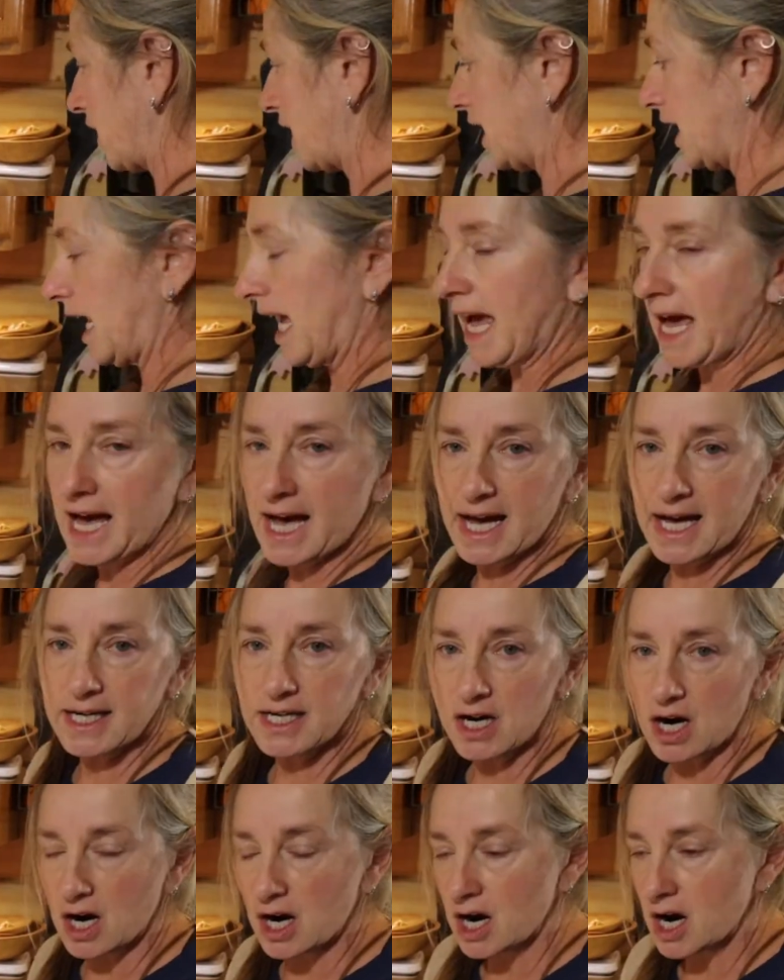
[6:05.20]
we're going to
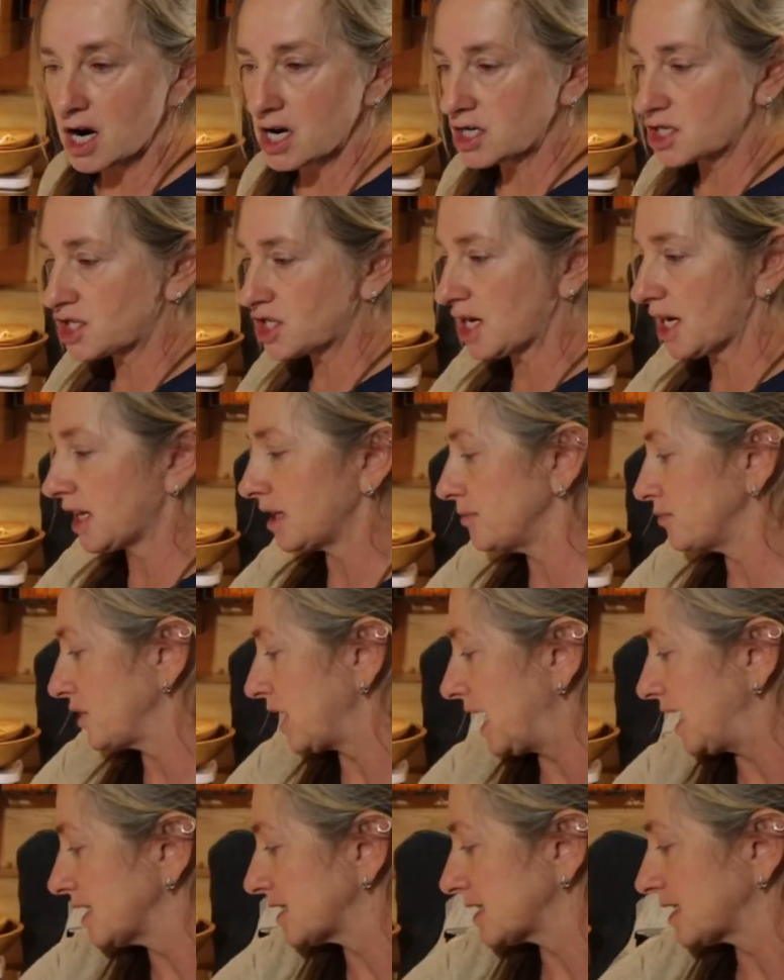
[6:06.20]
add our chicken
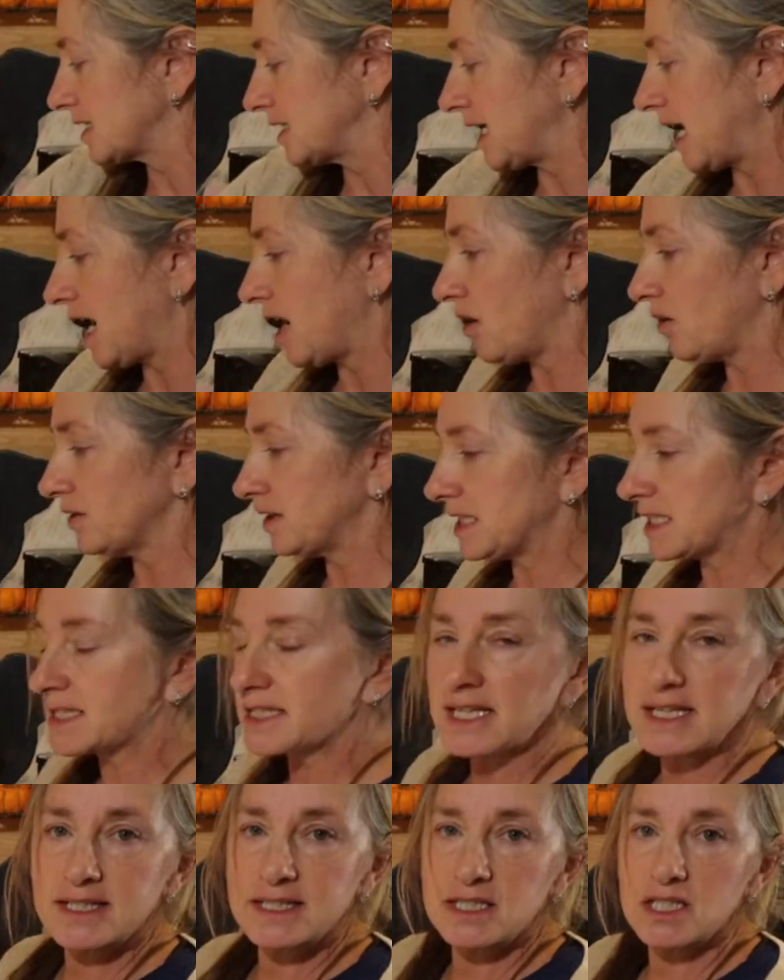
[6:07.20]
breast. Now
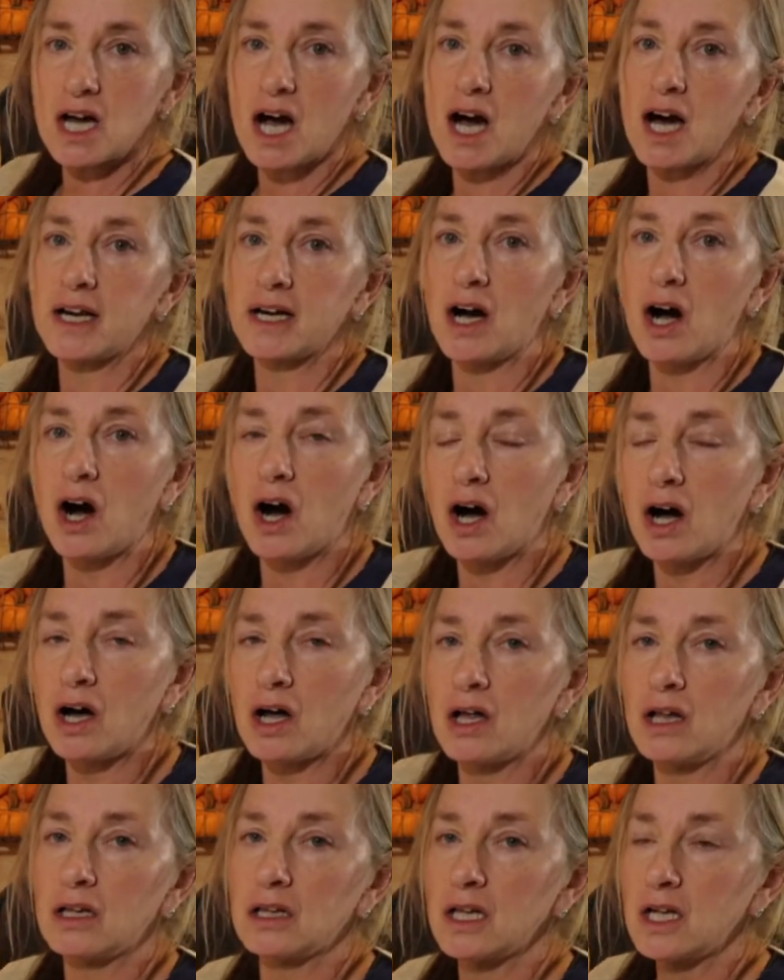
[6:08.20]
this is not
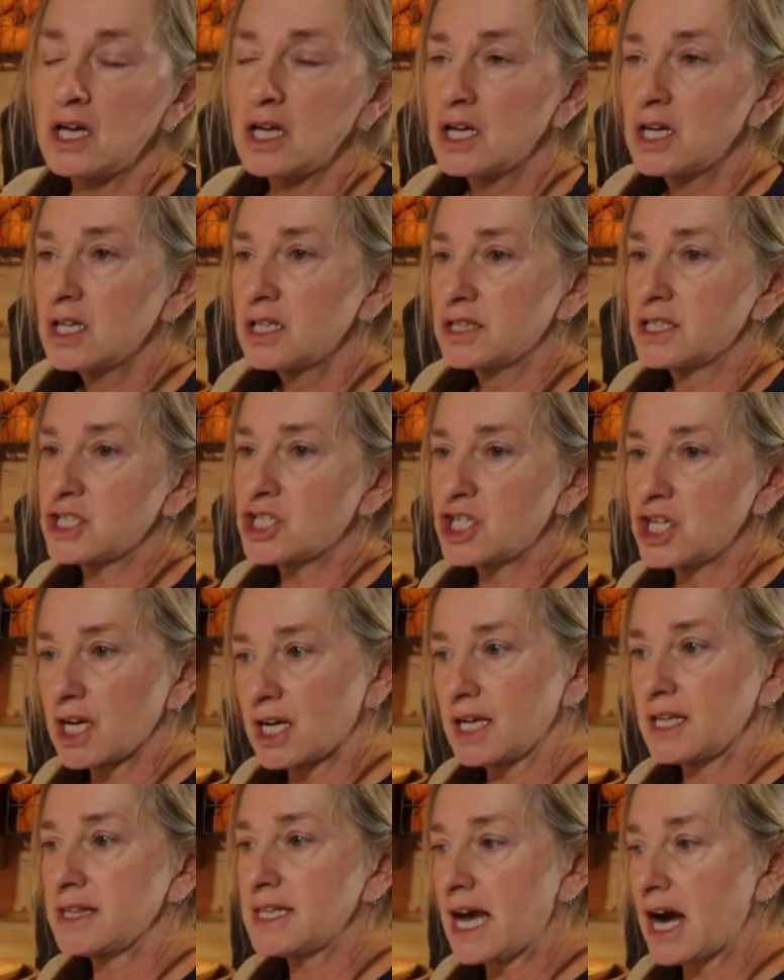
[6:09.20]
all the
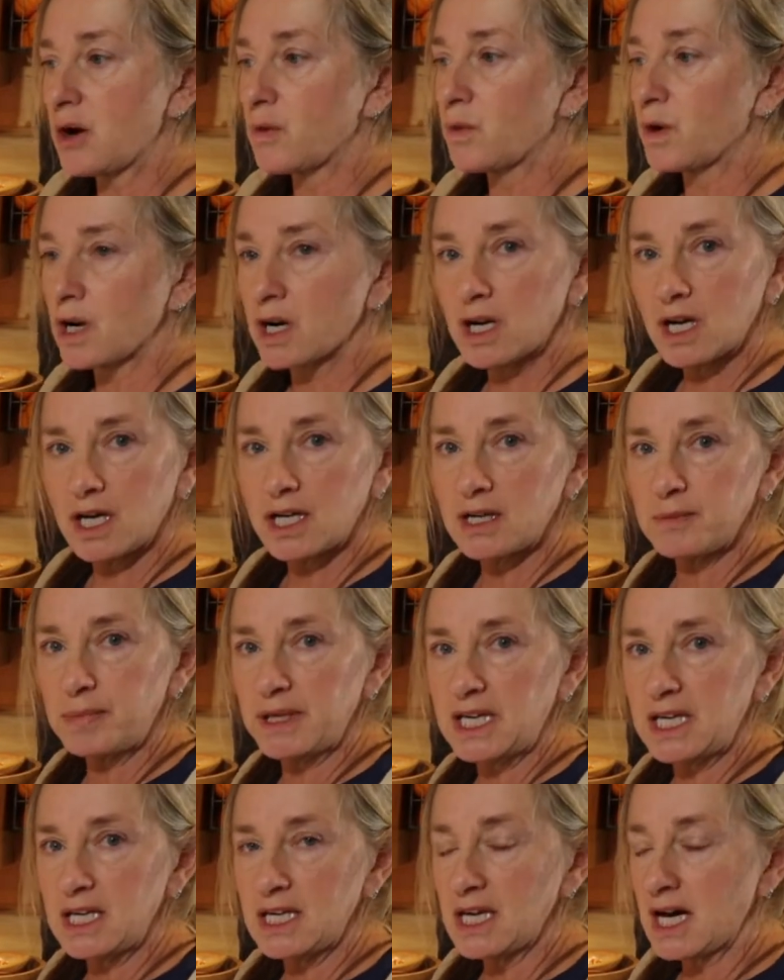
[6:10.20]
chicken that we're going to
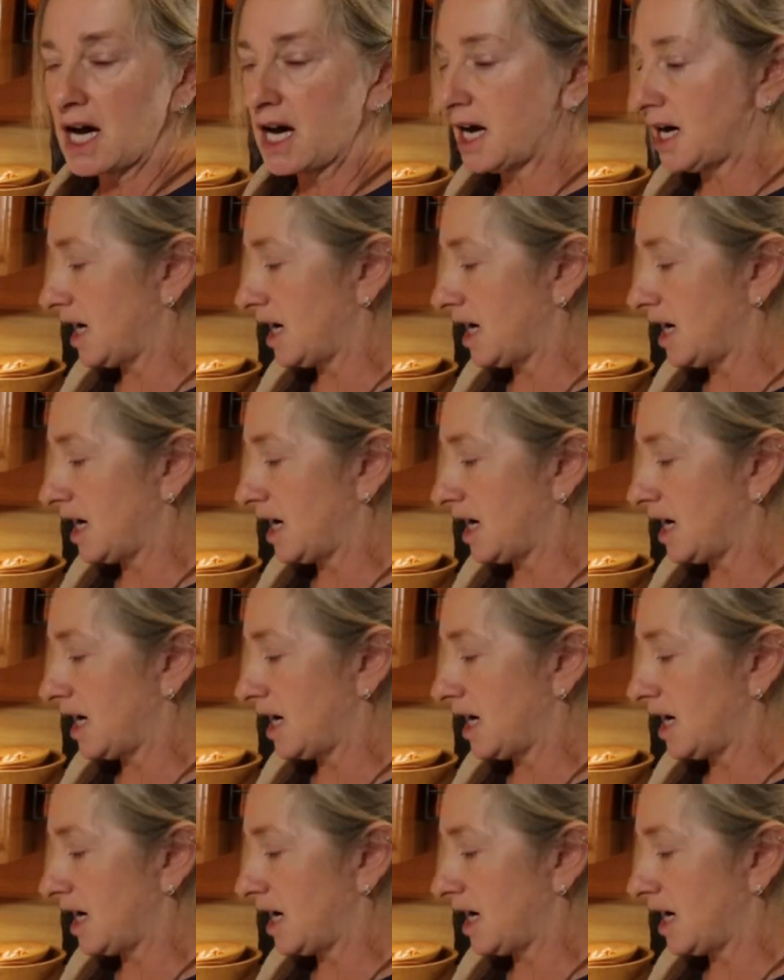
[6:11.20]
be